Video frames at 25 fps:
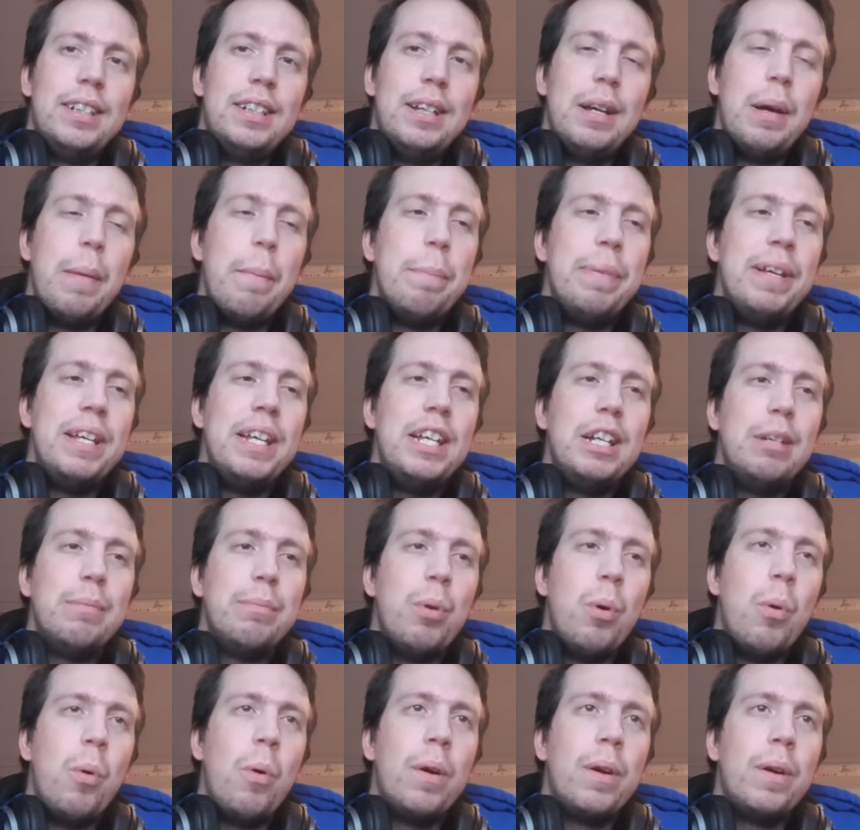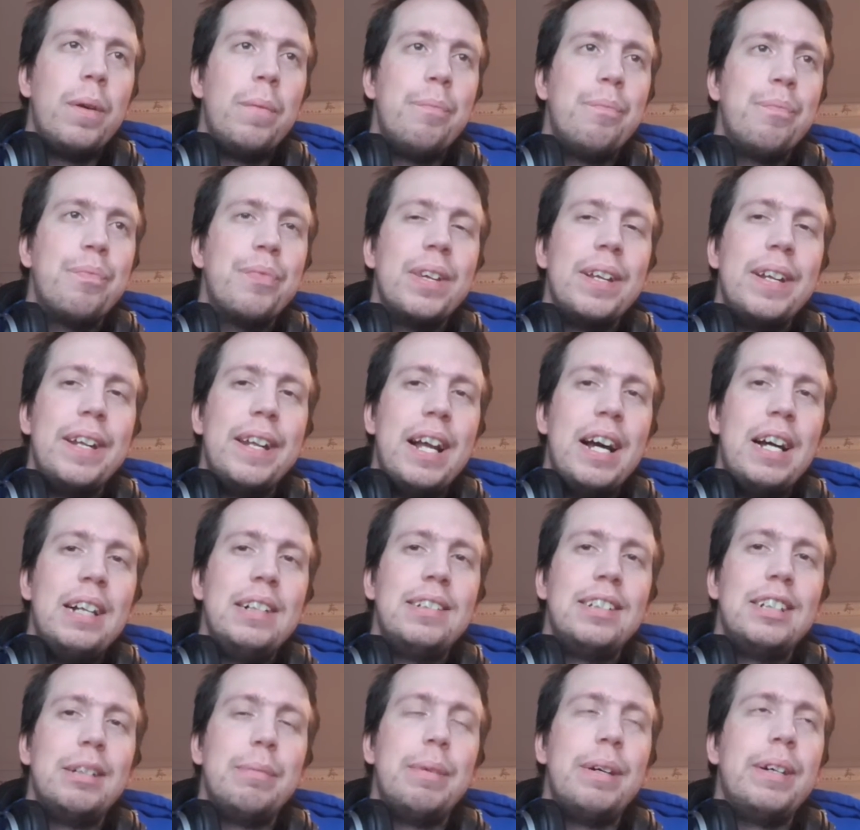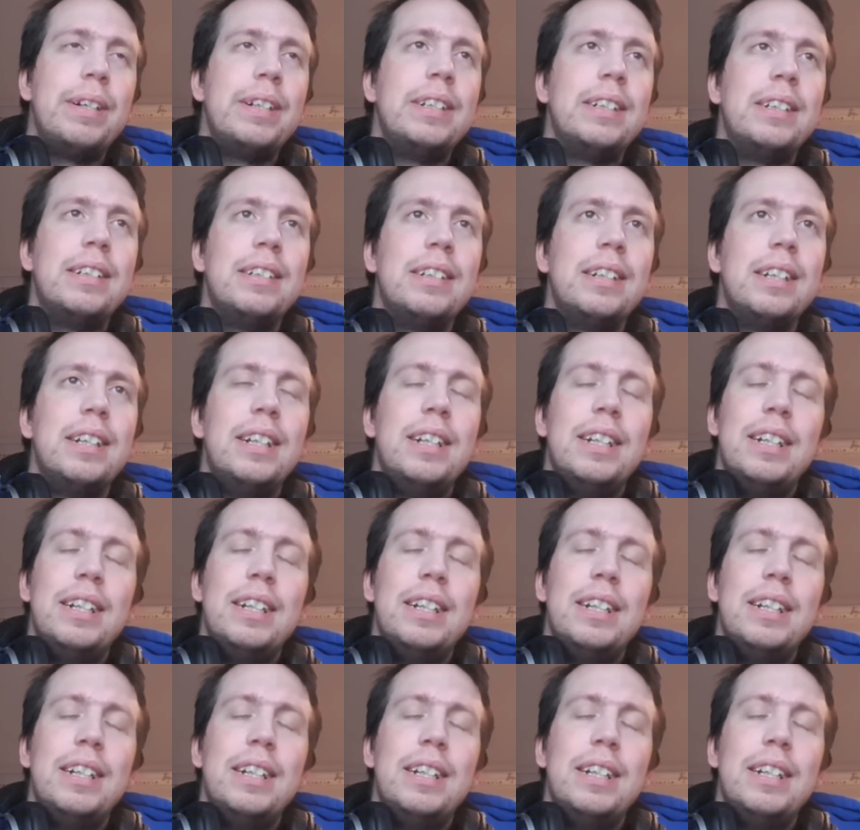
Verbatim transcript: and being more nice about it.